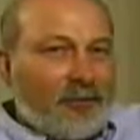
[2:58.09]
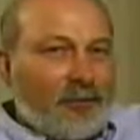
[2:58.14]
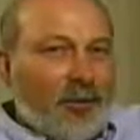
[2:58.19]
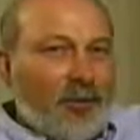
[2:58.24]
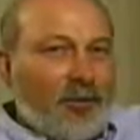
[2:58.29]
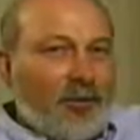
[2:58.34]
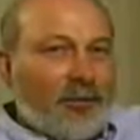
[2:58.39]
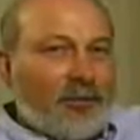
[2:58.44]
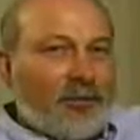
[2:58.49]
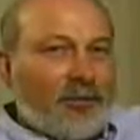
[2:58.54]
we
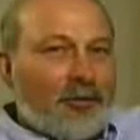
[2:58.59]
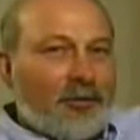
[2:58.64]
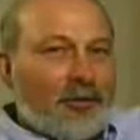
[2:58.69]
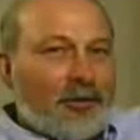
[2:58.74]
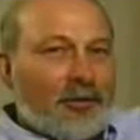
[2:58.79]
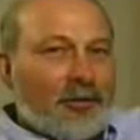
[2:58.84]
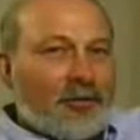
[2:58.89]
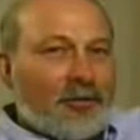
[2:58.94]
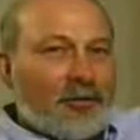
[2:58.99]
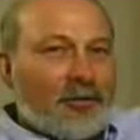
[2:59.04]
were doing.
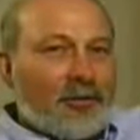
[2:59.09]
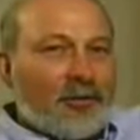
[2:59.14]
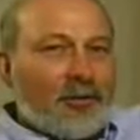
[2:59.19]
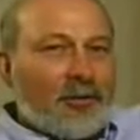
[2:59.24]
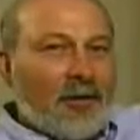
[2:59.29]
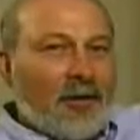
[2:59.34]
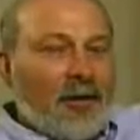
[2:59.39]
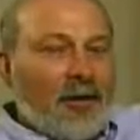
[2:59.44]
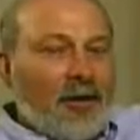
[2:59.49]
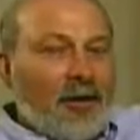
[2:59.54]

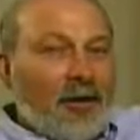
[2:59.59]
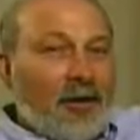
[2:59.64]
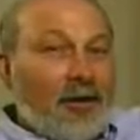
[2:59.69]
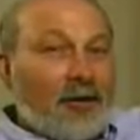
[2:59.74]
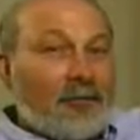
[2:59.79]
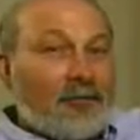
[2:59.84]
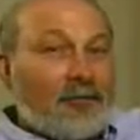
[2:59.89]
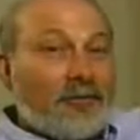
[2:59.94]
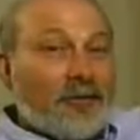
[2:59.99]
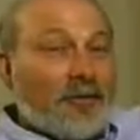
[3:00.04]

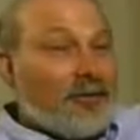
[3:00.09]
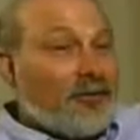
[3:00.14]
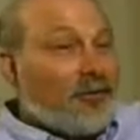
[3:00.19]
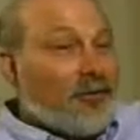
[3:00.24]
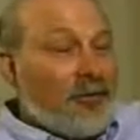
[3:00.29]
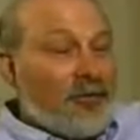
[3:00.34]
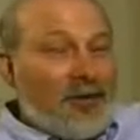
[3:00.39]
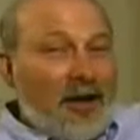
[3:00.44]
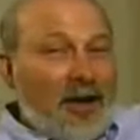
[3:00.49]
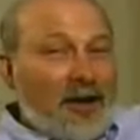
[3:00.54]
There's no
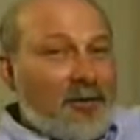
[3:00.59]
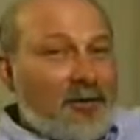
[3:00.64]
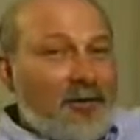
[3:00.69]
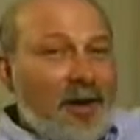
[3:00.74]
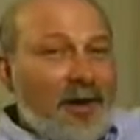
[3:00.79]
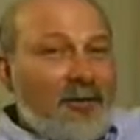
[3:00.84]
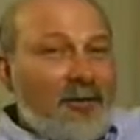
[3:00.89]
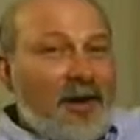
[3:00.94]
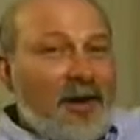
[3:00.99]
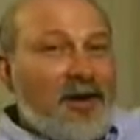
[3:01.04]
doubt in my
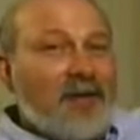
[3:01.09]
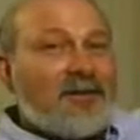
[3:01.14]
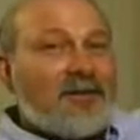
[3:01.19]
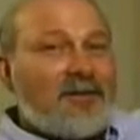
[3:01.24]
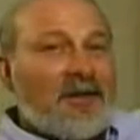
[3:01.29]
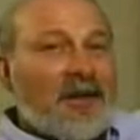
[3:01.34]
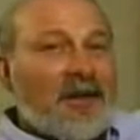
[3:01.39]
mind that that